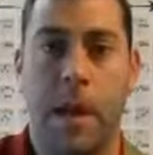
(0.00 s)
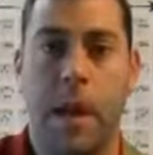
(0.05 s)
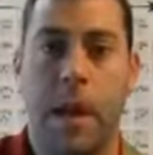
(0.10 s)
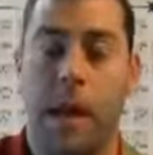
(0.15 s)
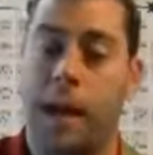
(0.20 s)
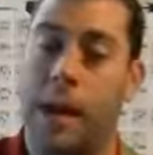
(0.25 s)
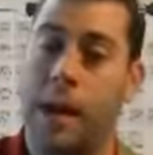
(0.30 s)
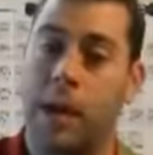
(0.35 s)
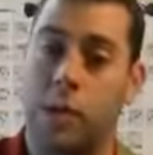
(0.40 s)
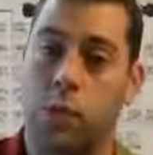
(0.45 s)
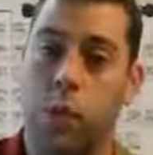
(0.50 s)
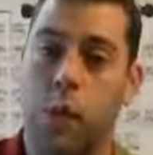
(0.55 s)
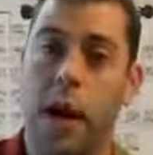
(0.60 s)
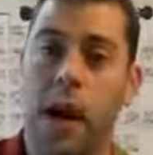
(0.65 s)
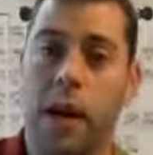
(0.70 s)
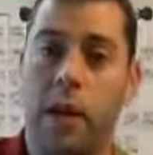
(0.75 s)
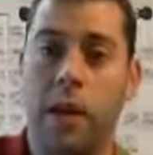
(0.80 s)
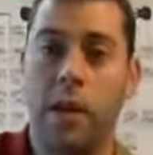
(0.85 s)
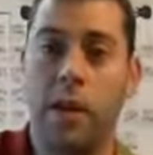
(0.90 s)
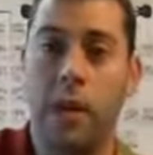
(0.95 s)
And as
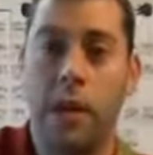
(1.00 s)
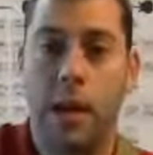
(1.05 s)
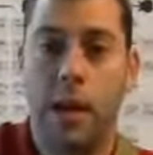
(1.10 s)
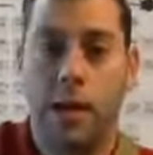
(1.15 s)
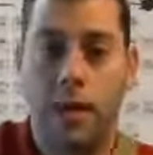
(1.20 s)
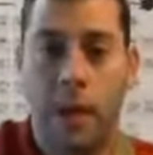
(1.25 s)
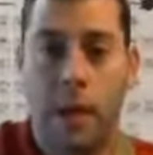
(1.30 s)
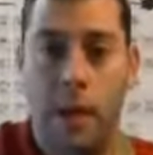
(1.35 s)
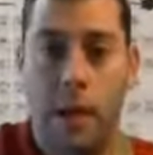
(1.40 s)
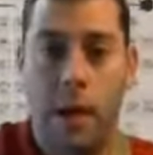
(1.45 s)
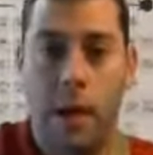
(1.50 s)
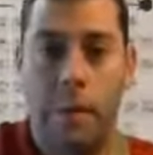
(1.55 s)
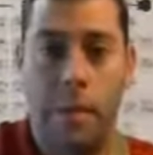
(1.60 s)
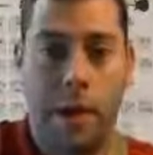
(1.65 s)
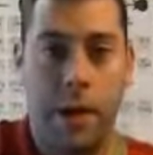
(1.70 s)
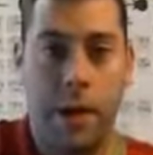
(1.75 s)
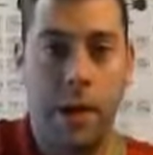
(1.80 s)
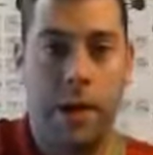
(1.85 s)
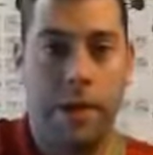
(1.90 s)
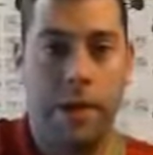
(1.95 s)
well, if you were up
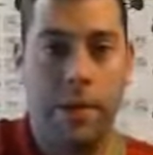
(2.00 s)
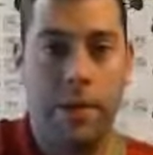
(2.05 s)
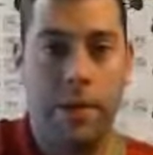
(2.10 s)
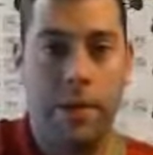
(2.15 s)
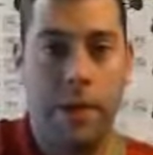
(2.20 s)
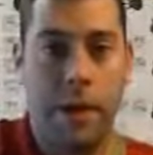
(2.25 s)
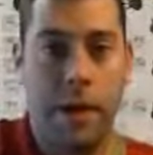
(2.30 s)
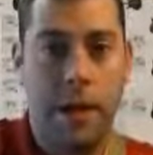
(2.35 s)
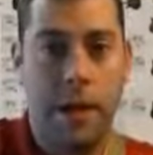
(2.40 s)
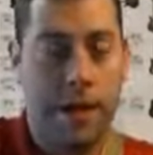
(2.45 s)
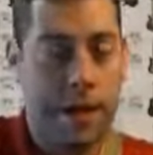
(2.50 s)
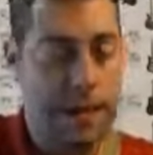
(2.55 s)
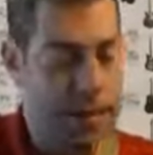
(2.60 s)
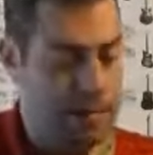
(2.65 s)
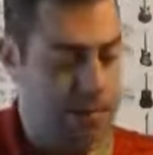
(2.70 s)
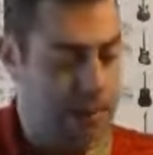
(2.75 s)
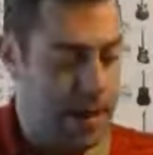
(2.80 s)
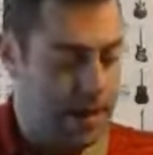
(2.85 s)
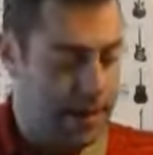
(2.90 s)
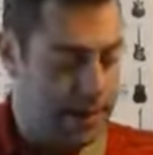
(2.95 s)
here,
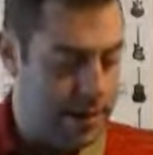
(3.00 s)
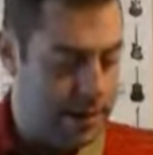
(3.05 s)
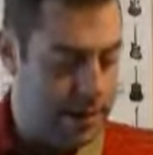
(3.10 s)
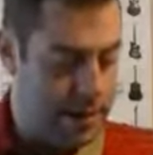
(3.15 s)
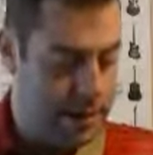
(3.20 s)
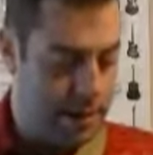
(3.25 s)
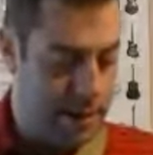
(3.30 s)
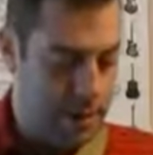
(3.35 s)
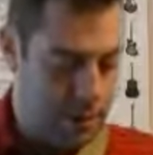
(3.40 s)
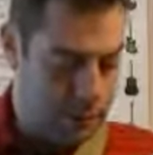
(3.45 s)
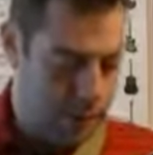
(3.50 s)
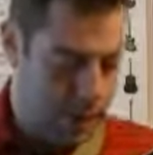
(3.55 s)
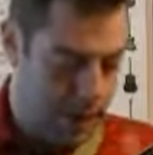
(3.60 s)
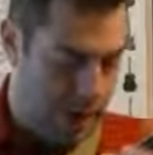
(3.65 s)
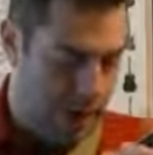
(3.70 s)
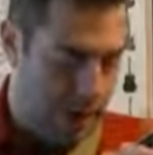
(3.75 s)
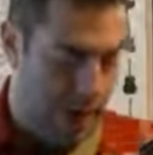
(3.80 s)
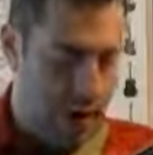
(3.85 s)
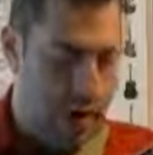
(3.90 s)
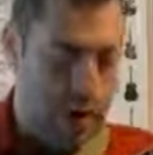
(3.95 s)
this makes it a little bit
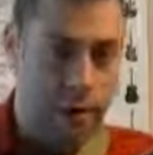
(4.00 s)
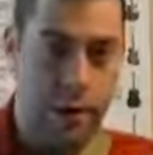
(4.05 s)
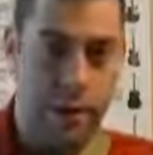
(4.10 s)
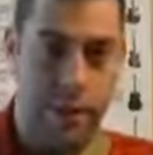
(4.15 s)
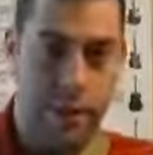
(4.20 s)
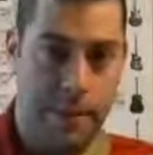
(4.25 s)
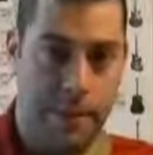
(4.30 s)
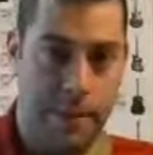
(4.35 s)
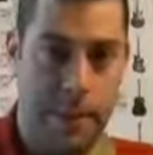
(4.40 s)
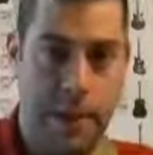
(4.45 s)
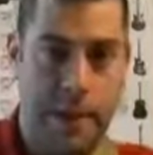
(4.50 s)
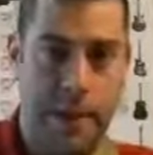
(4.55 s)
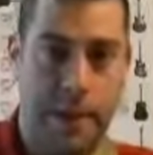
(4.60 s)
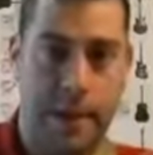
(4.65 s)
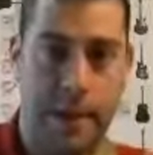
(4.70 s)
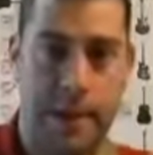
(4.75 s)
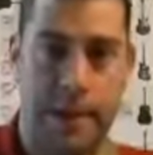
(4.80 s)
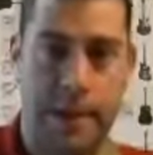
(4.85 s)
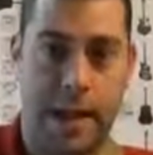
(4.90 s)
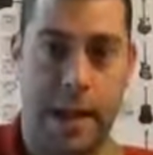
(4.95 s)
hard to
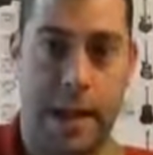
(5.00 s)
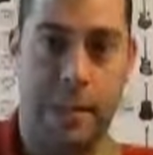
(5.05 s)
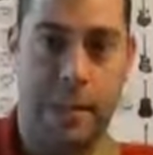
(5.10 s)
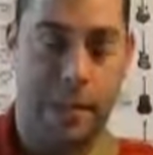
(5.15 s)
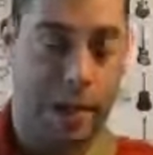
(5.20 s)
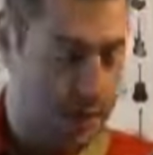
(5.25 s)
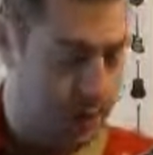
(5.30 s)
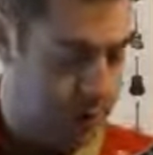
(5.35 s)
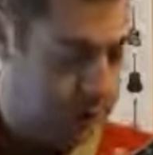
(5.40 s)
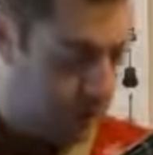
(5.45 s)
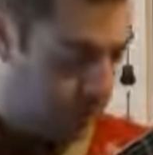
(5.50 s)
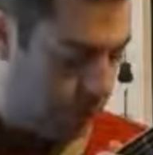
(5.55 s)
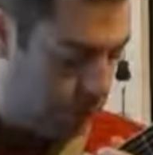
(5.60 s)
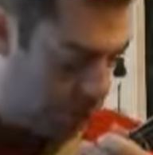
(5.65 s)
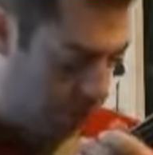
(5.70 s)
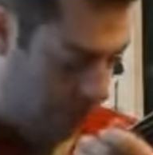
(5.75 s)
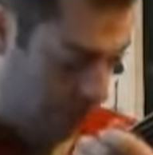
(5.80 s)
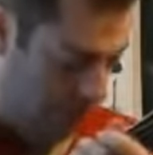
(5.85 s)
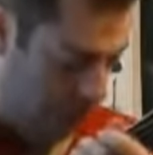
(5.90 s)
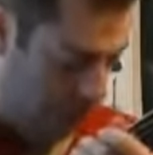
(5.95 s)
get down because
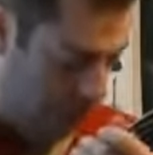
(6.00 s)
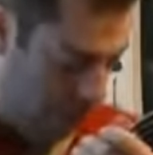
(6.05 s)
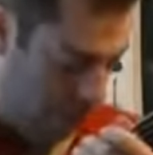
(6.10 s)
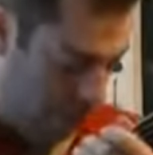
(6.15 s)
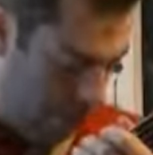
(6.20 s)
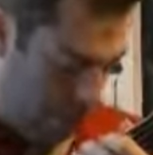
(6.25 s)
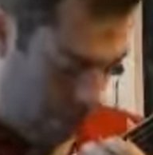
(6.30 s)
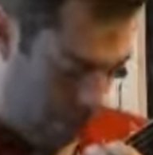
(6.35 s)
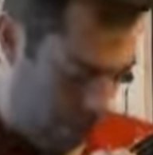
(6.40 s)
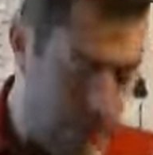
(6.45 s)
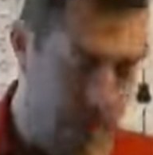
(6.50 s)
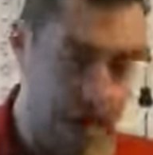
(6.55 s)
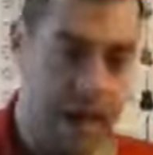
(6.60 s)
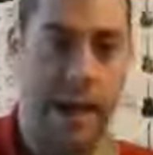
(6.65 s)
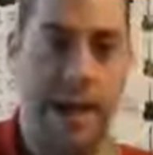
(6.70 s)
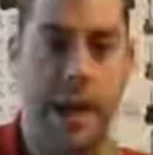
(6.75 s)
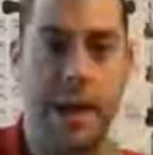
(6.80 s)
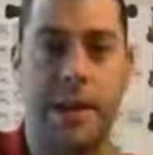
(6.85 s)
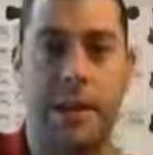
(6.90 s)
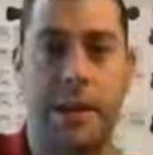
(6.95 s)
your elbow is going to
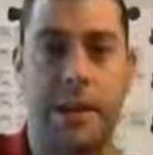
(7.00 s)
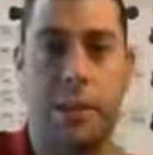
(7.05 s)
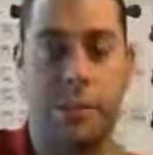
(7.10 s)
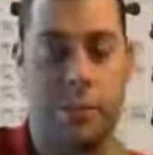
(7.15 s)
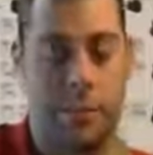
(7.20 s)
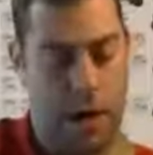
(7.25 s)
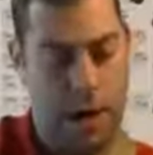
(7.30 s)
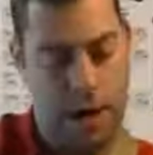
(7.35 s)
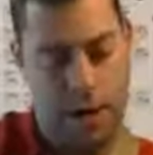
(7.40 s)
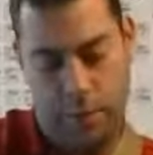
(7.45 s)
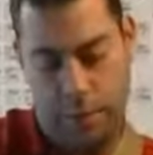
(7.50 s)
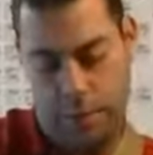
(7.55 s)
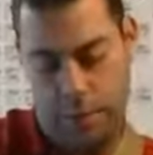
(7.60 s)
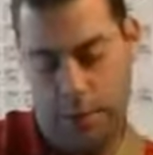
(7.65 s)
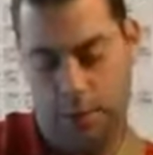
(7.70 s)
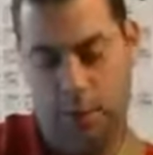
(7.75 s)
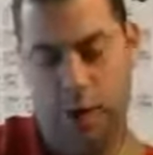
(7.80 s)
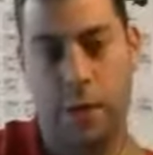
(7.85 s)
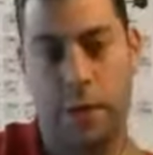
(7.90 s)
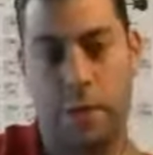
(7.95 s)
hit into your body when
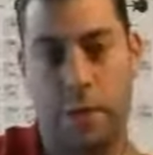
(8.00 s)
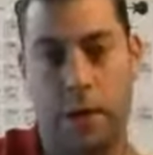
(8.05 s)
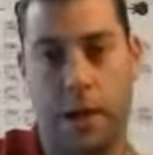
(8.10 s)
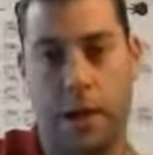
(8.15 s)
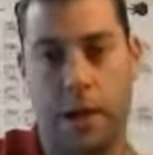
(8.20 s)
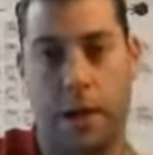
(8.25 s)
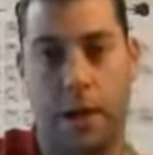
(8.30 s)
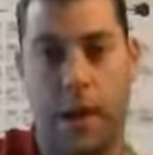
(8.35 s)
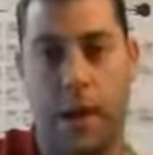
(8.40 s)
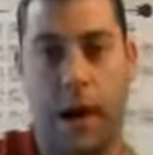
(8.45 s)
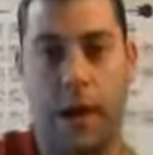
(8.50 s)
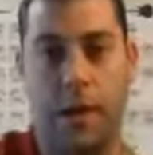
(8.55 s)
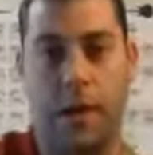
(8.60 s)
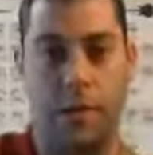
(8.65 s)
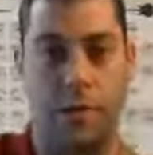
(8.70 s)
you're trying to play on the higher